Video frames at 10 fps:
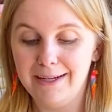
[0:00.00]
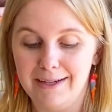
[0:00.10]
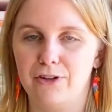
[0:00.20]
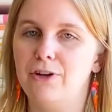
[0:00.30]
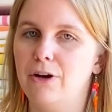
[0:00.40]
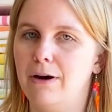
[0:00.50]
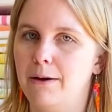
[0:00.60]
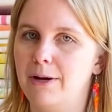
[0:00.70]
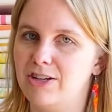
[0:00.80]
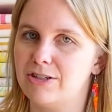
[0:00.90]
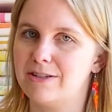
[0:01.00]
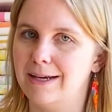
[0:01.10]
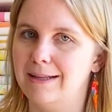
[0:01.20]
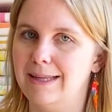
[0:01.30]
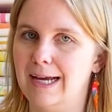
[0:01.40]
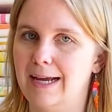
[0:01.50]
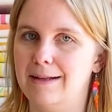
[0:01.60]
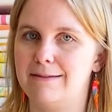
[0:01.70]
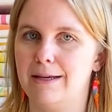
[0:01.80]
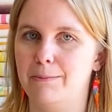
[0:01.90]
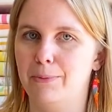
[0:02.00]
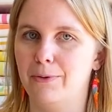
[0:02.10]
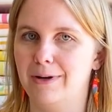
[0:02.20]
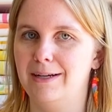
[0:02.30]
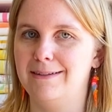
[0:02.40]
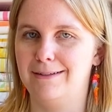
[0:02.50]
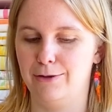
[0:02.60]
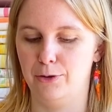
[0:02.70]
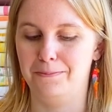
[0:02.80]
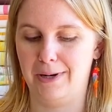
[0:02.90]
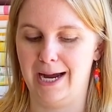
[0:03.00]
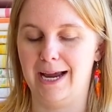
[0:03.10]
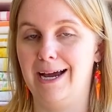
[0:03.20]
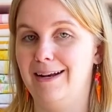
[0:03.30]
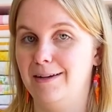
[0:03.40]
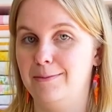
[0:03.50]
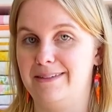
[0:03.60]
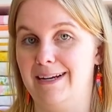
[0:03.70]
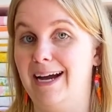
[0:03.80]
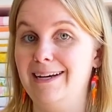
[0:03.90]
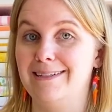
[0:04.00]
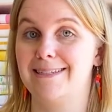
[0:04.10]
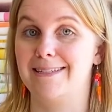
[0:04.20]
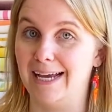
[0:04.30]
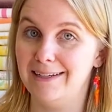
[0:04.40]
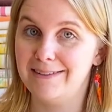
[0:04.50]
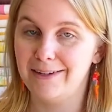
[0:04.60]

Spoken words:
So you know how I just said that it's important to buy items not in a set?